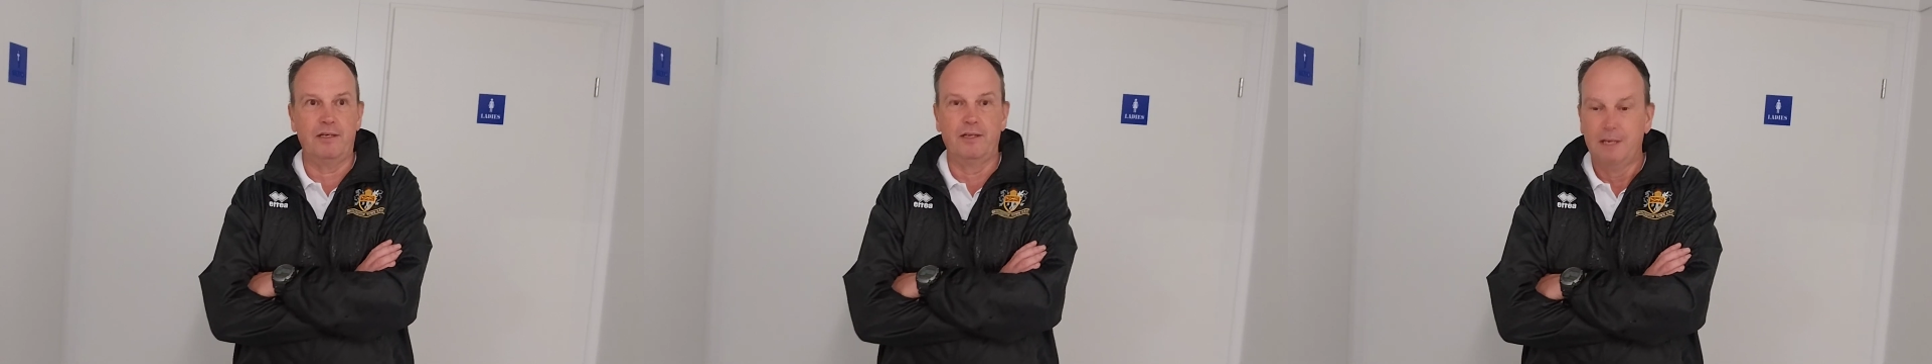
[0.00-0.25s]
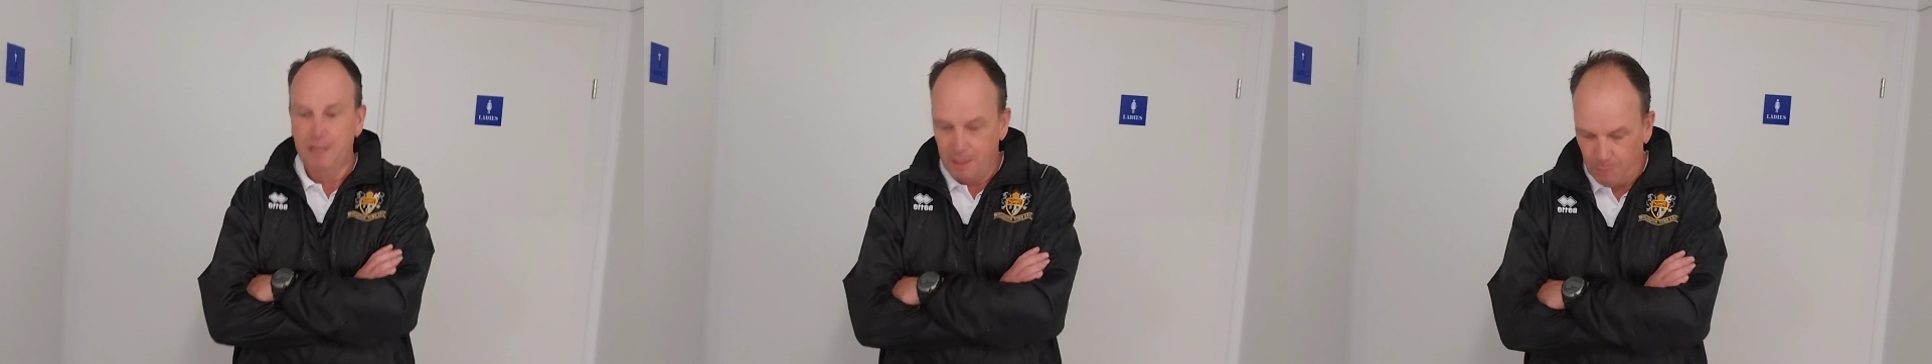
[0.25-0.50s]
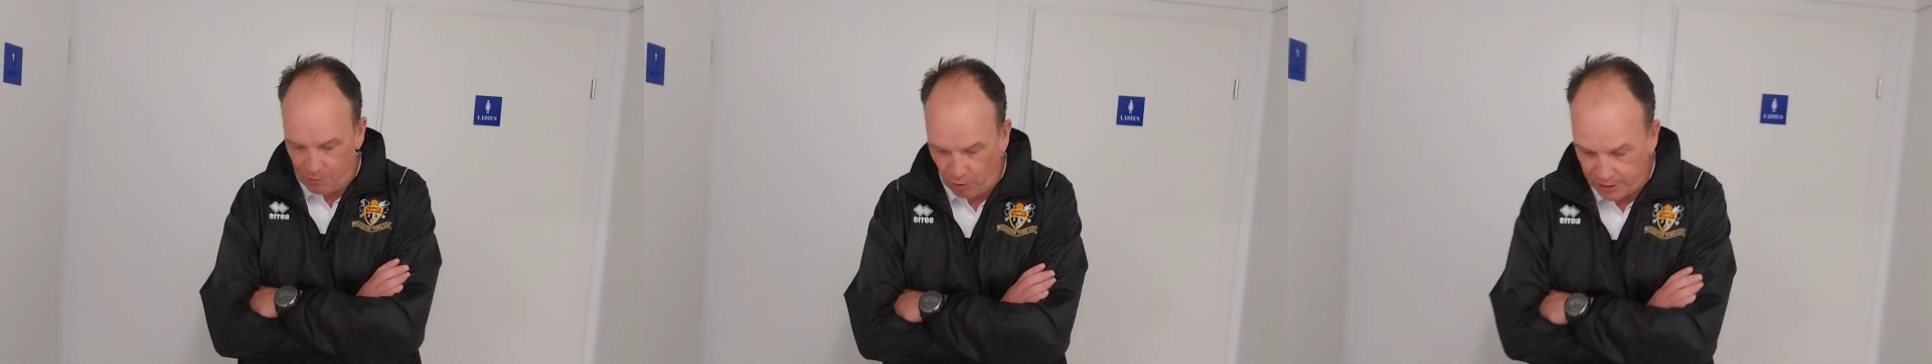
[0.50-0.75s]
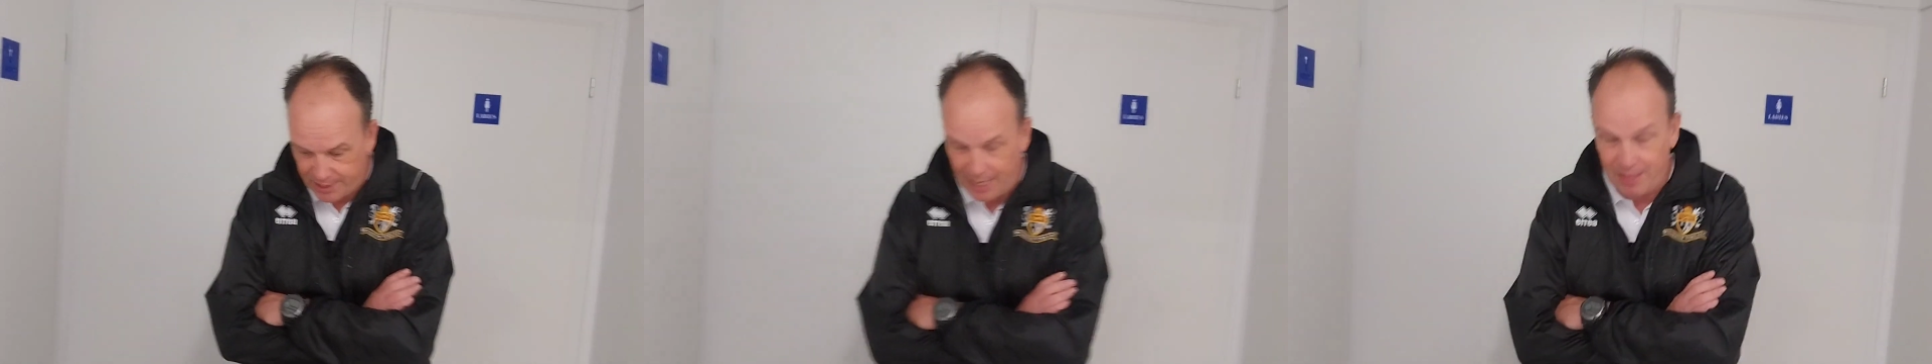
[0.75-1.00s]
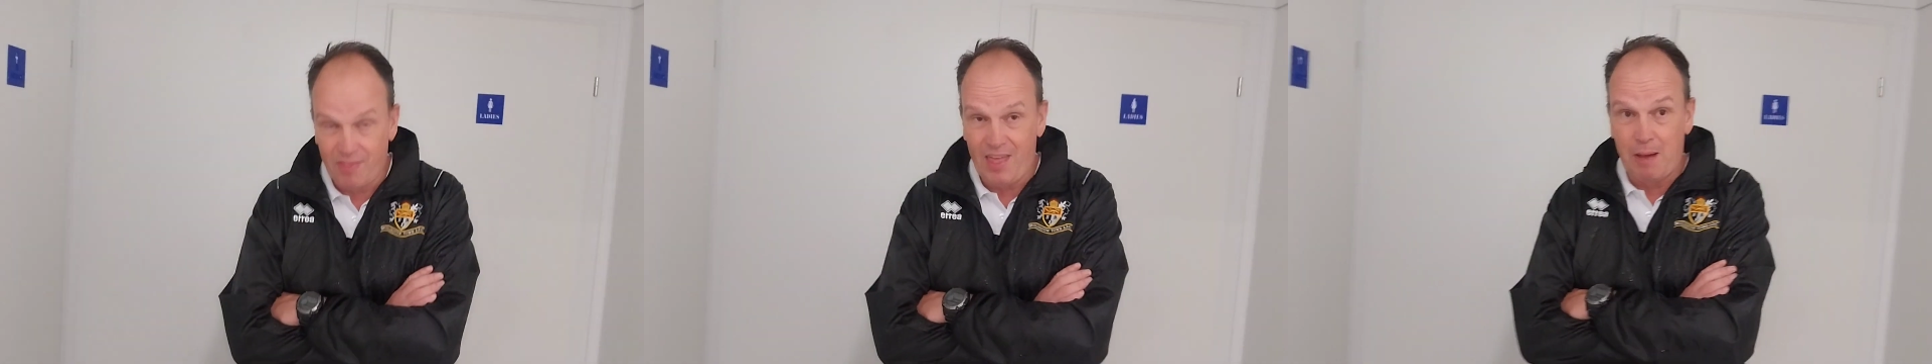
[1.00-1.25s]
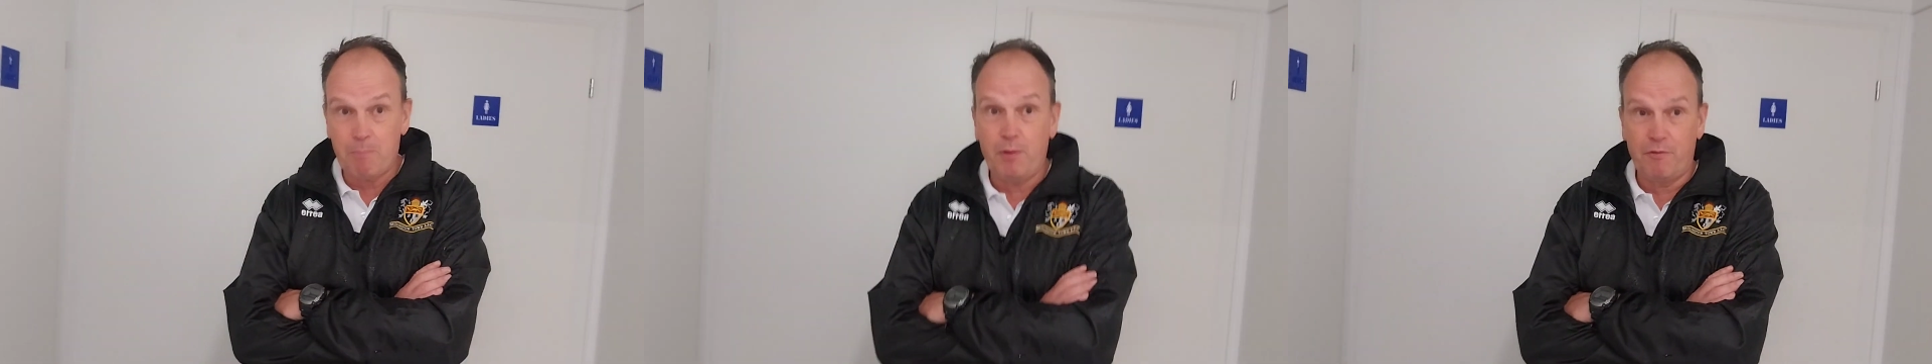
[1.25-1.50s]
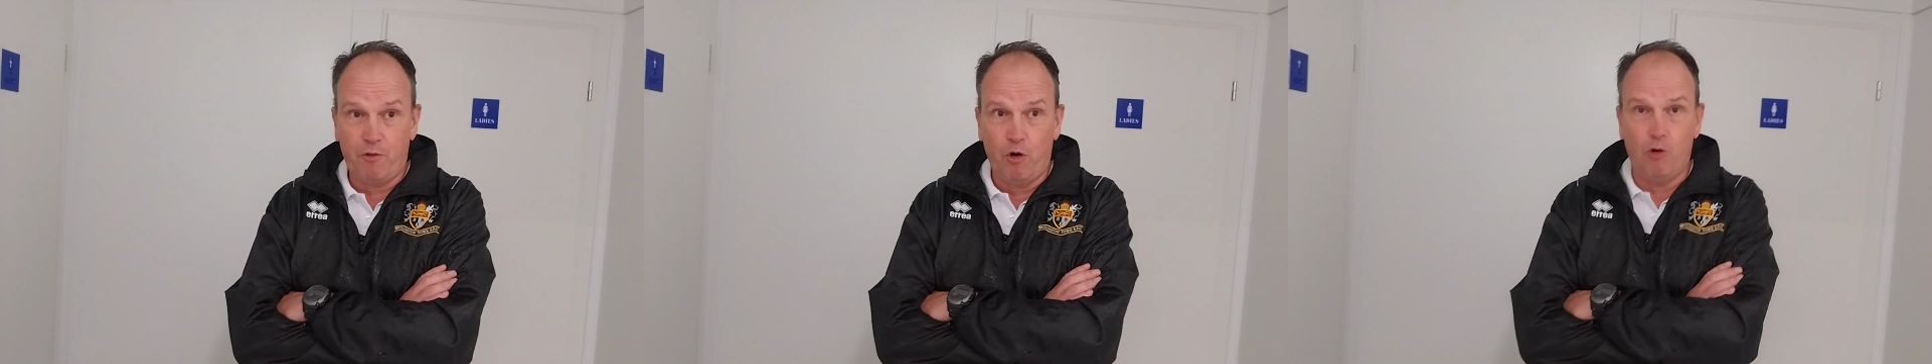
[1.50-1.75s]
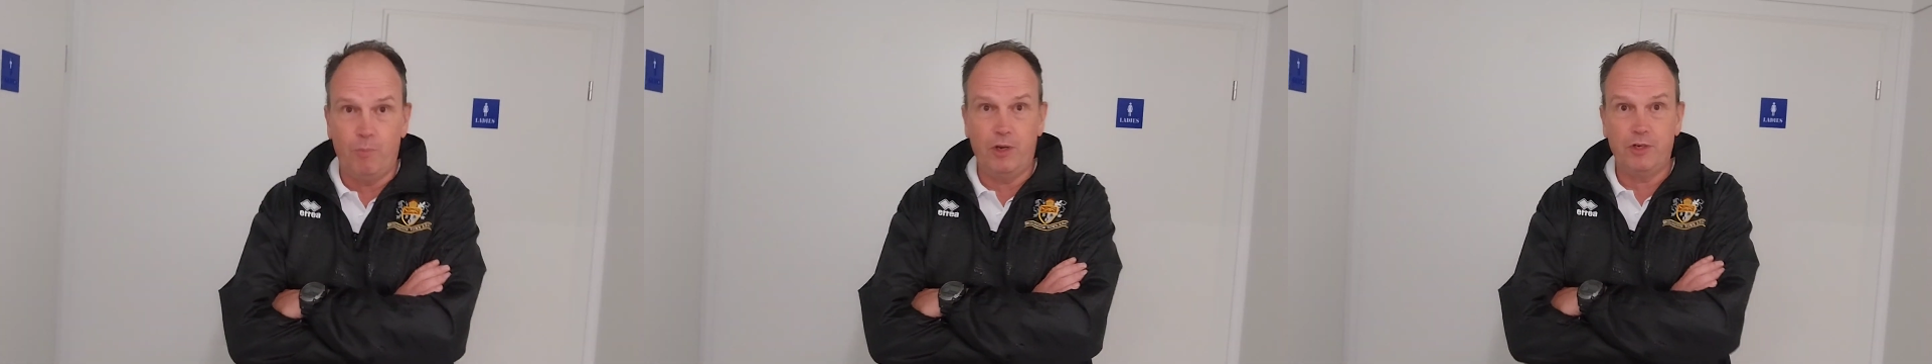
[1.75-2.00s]
and we've got to take that
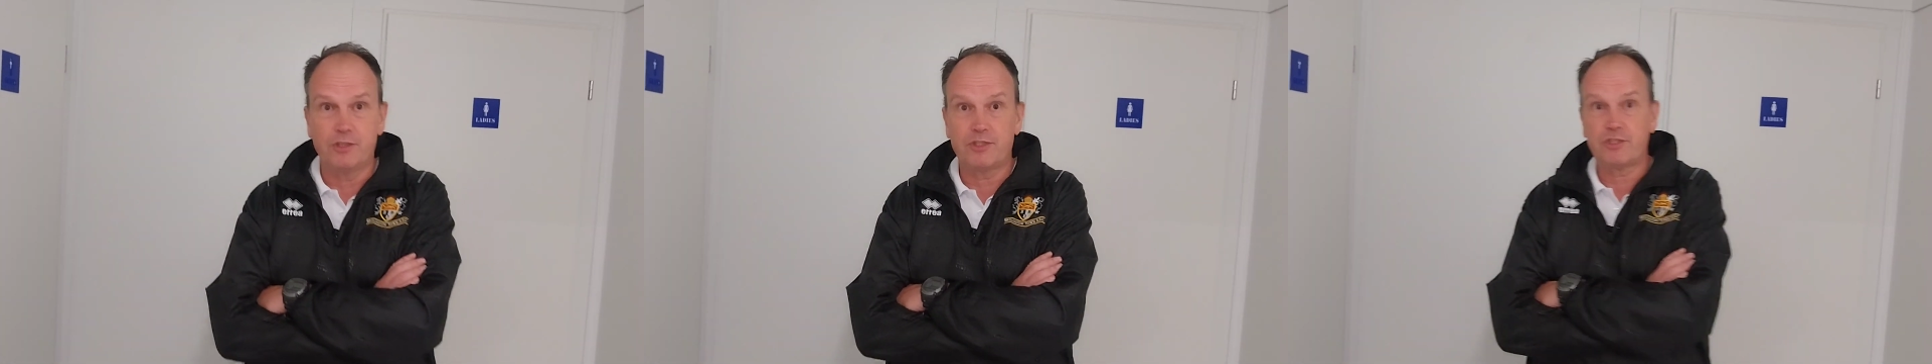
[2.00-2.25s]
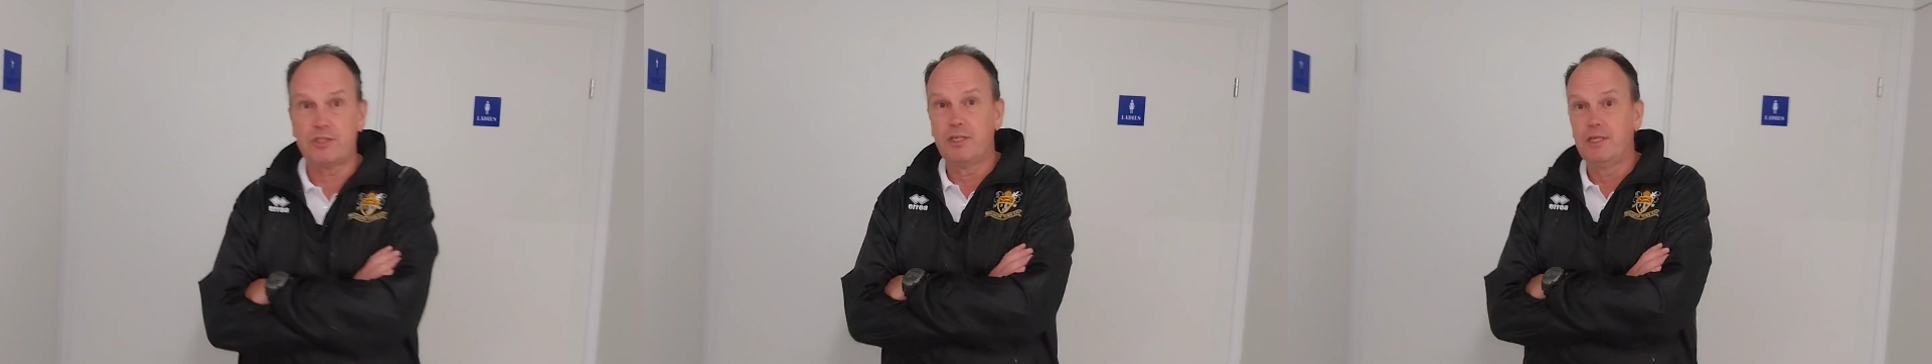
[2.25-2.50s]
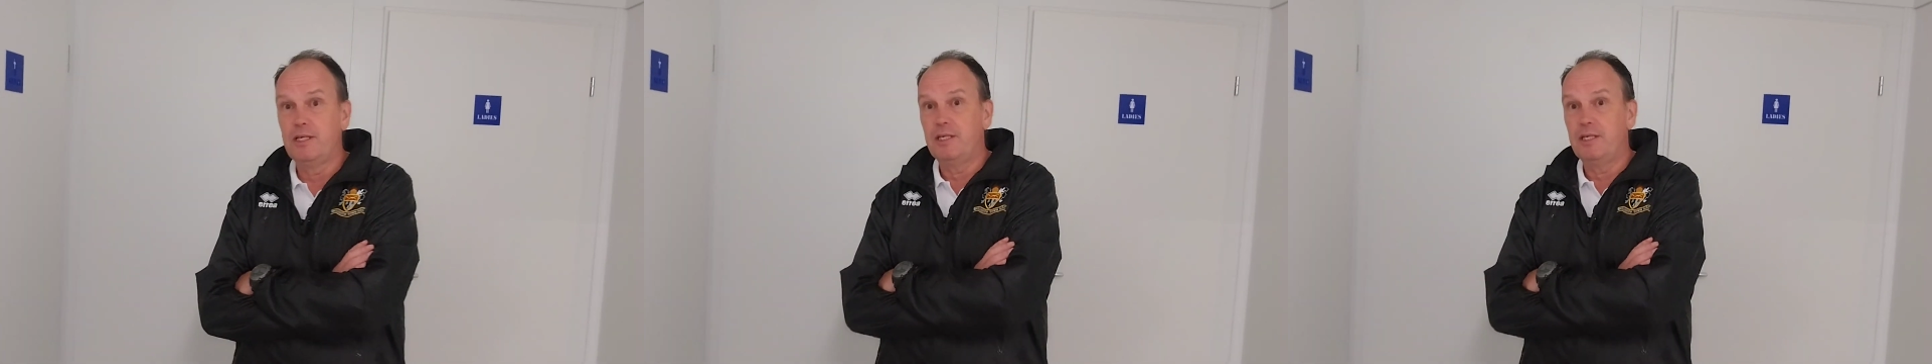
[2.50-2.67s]
performance